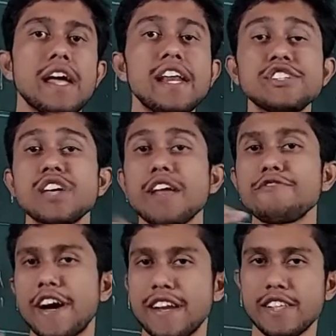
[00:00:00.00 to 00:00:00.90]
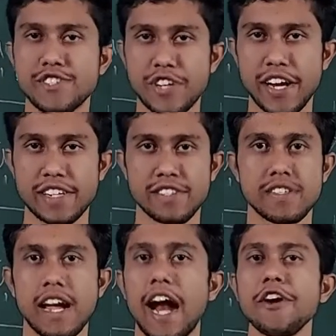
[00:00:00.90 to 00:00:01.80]
initial and final
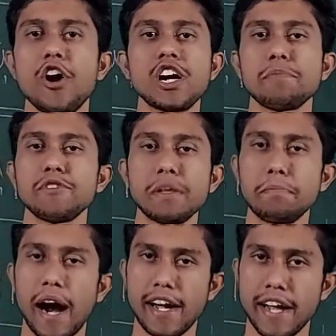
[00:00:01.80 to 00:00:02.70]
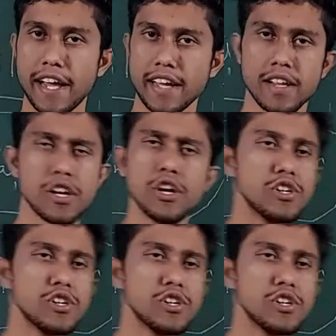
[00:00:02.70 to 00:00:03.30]
states and not upon the path taken.